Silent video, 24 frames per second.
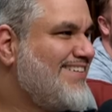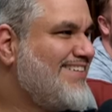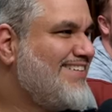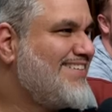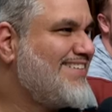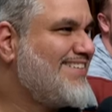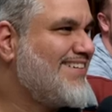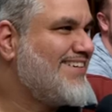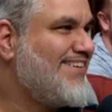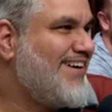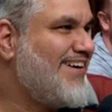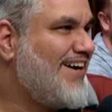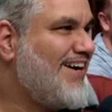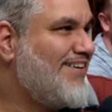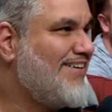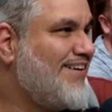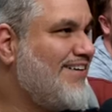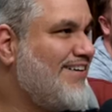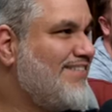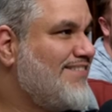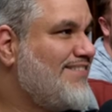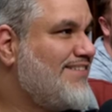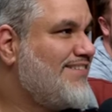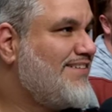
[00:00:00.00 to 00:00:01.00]
So I don't
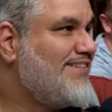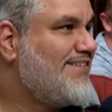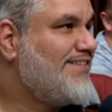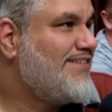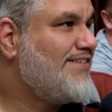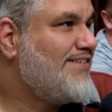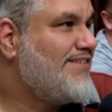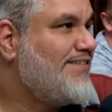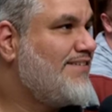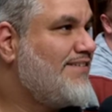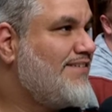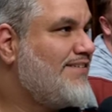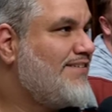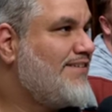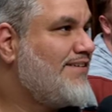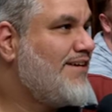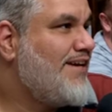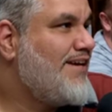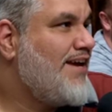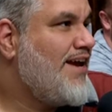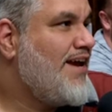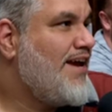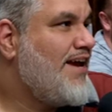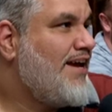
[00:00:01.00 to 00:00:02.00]
know.
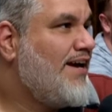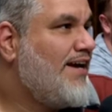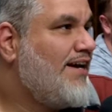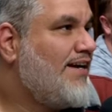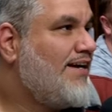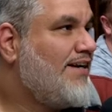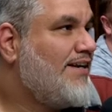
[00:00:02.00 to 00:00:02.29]
Wow,